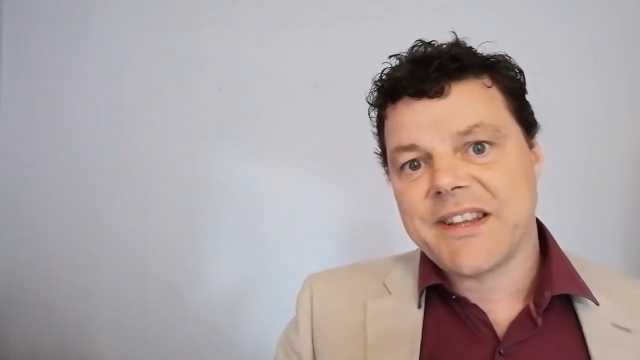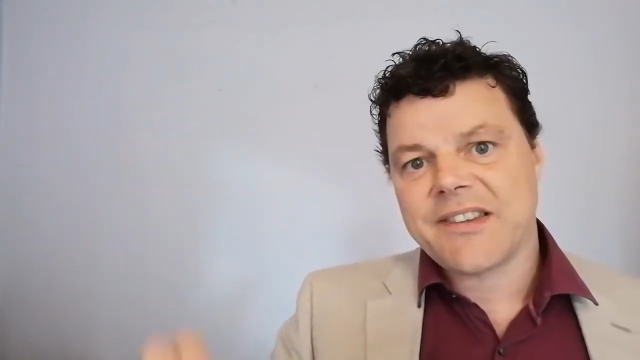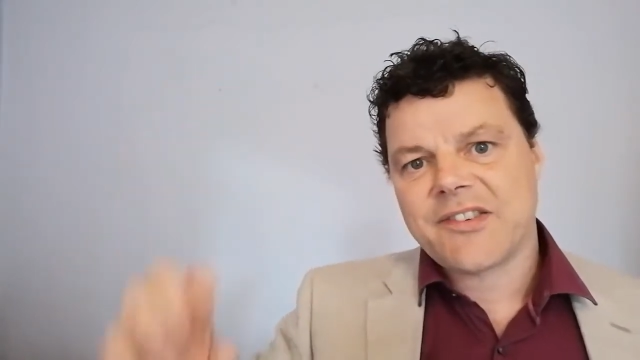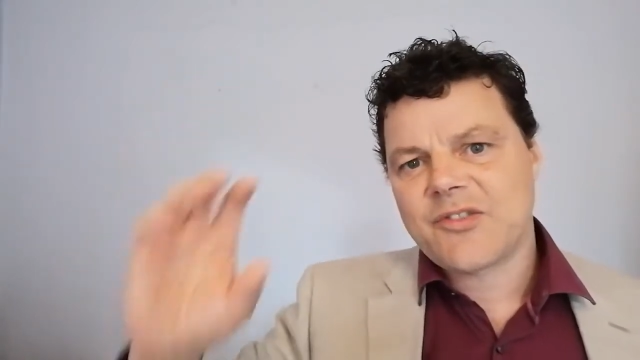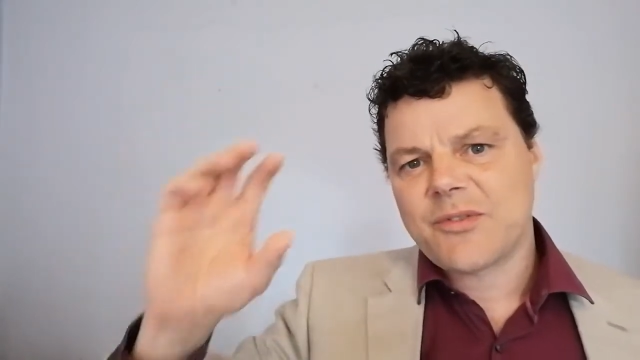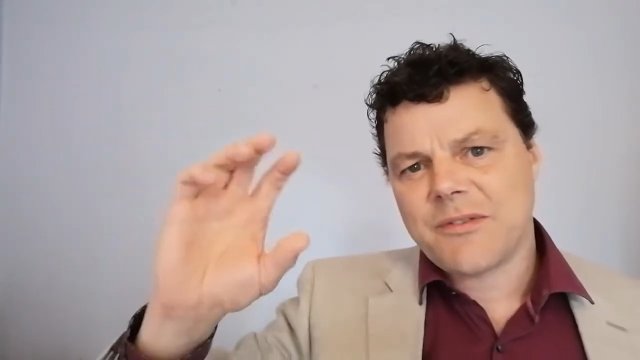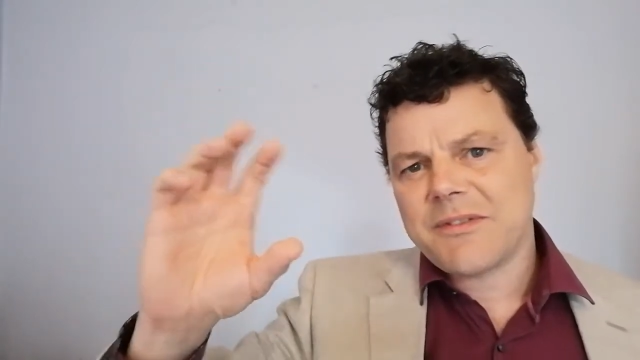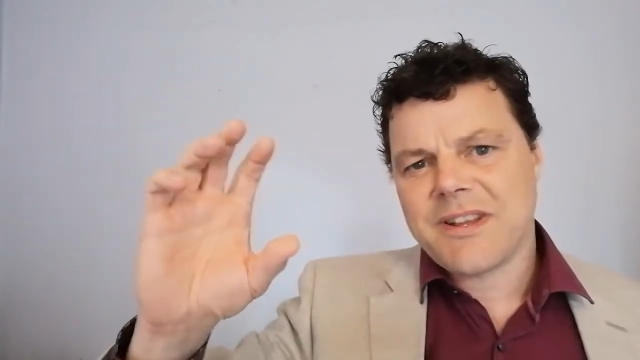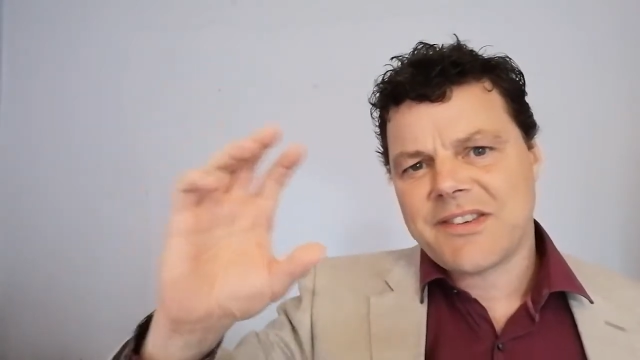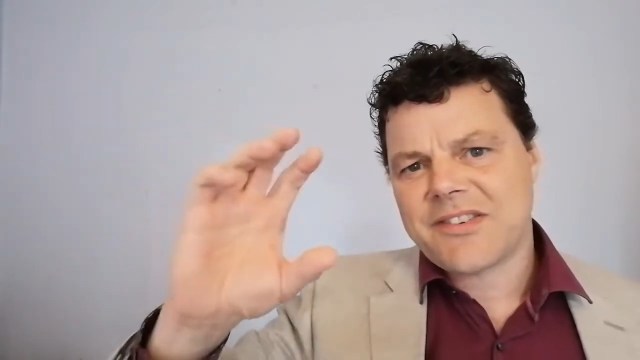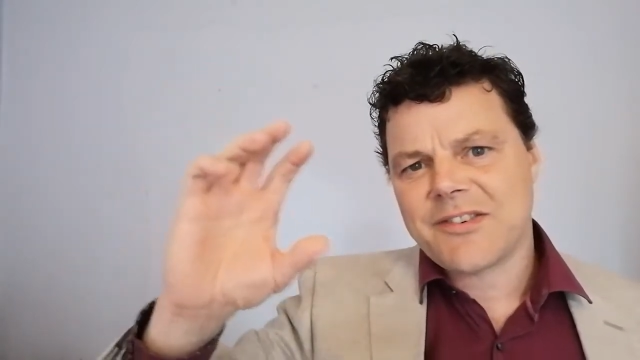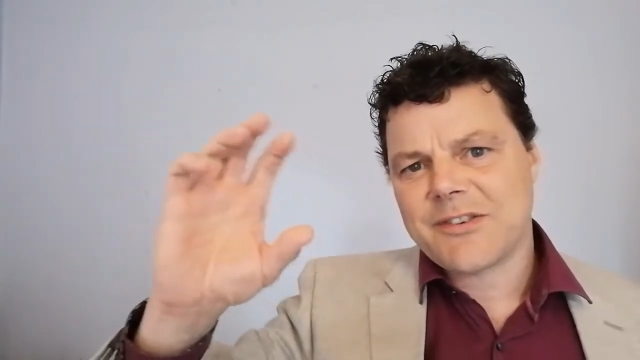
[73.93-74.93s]
That's,
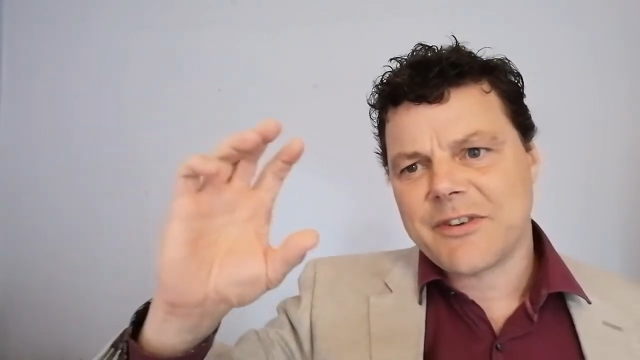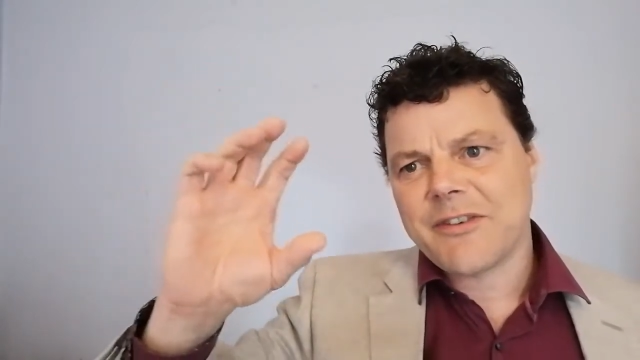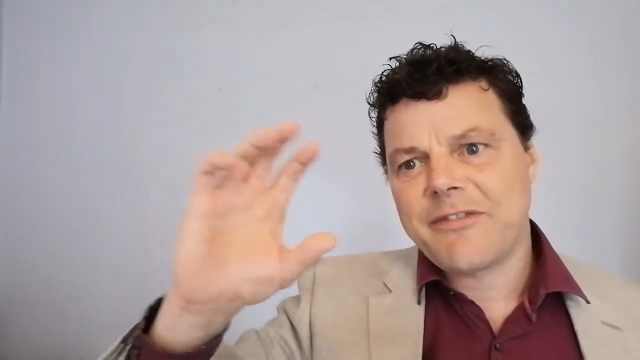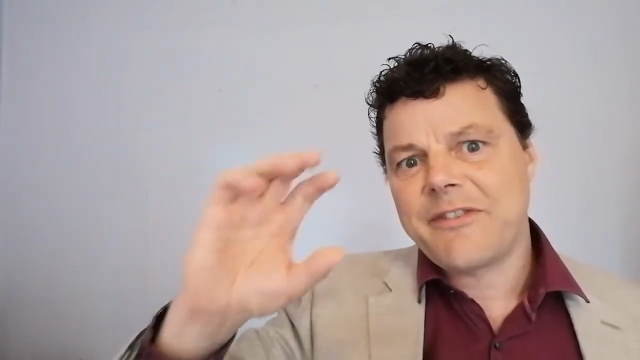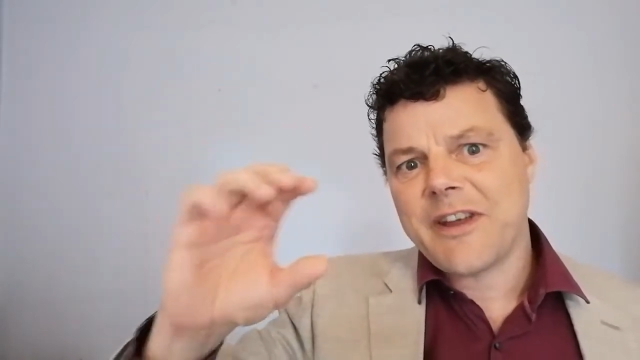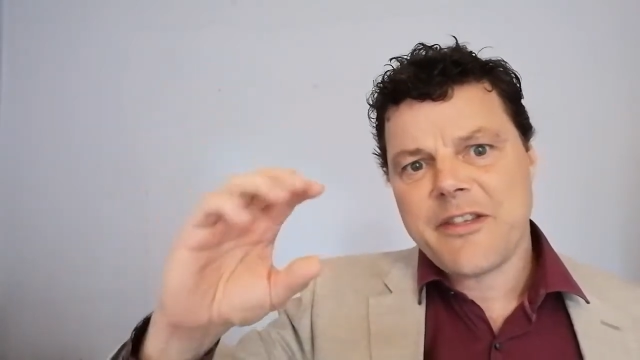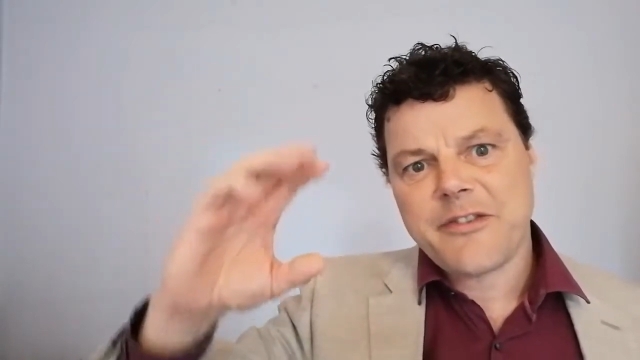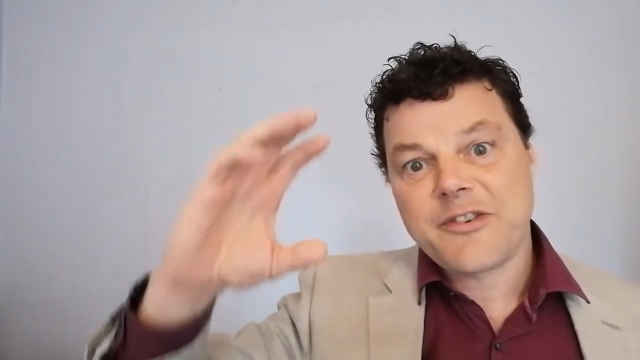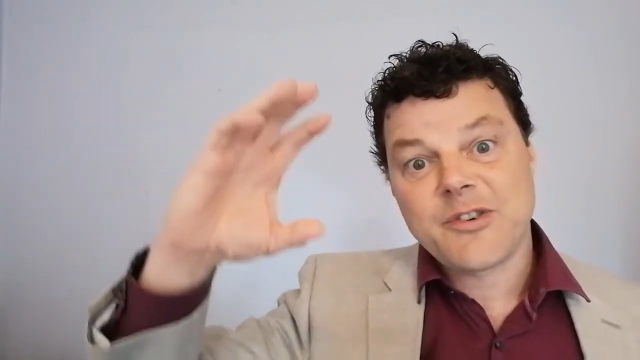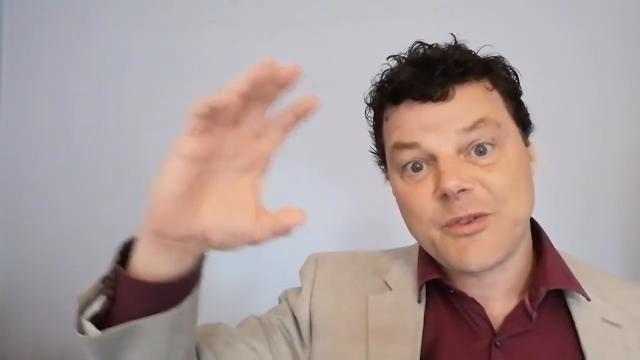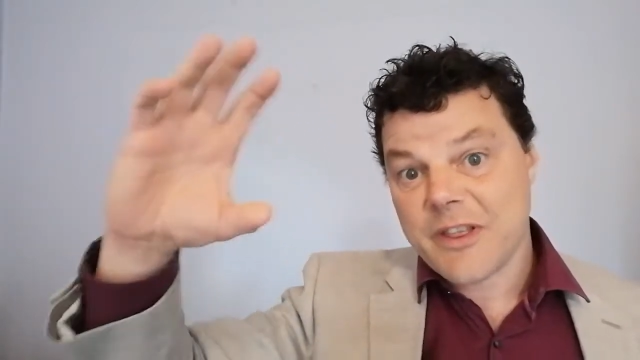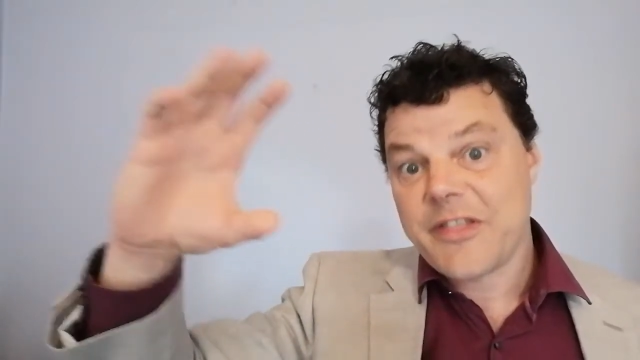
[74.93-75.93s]
that's sort of a fifth
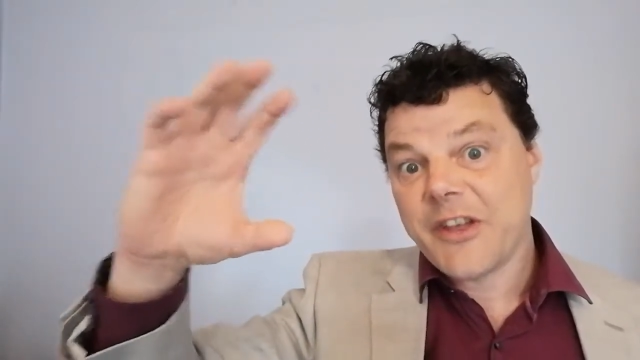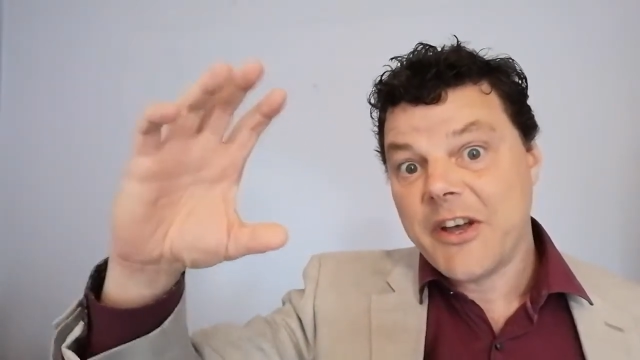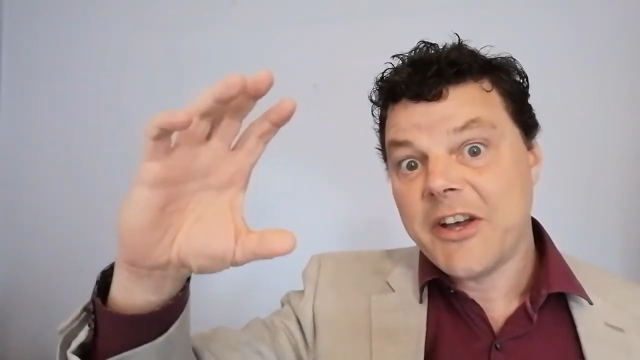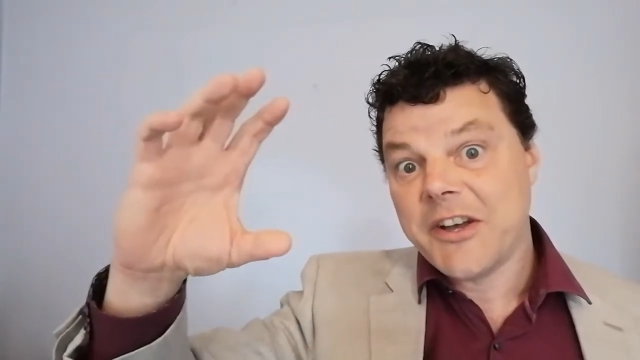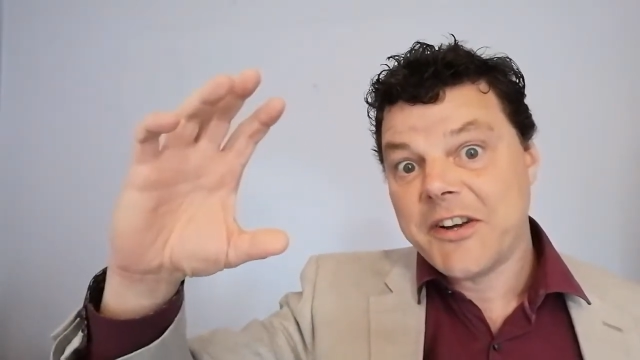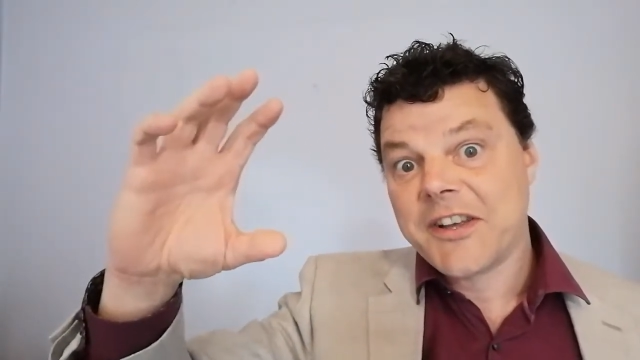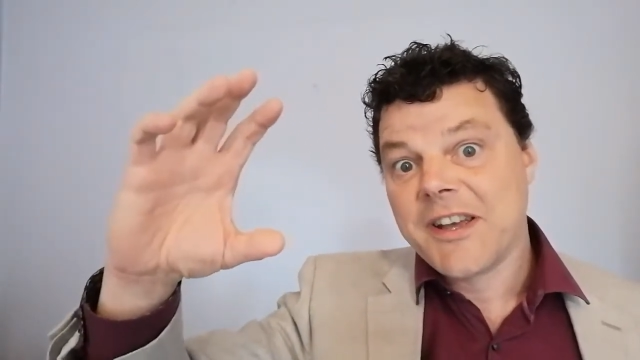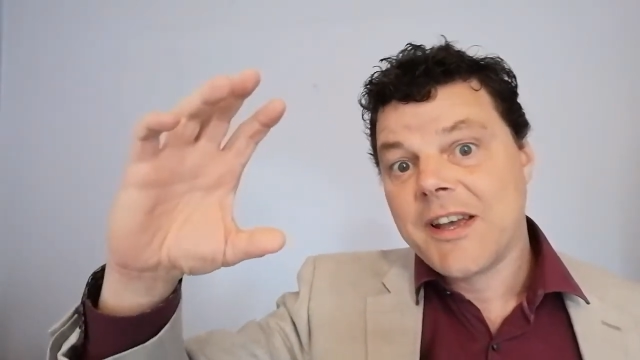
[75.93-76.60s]
to a third